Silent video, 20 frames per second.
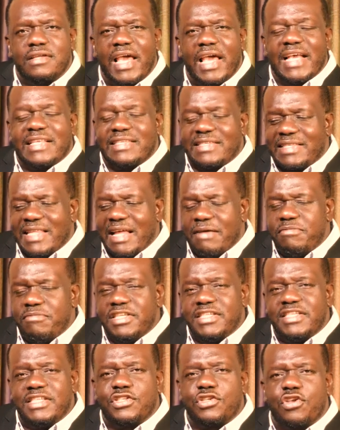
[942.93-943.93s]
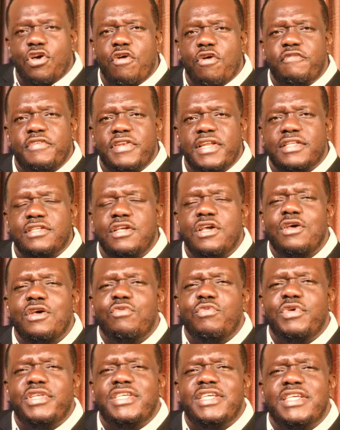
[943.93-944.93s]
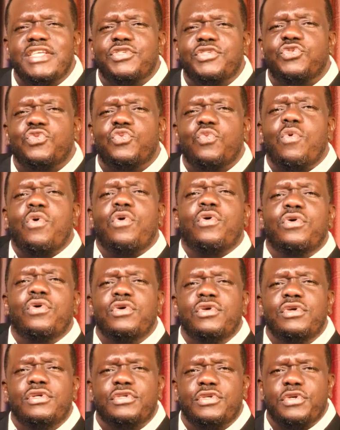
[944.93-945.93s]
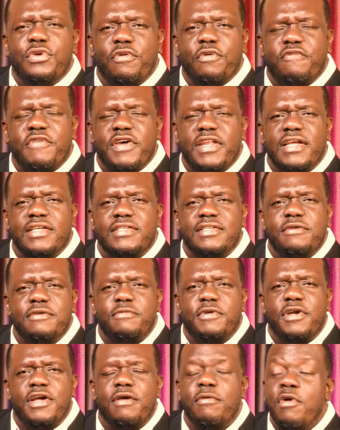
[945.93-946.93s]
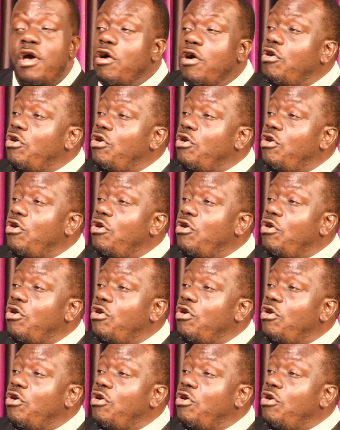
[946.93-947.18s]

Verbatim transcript: establish His covenant, which He swore to your fathers Abraham.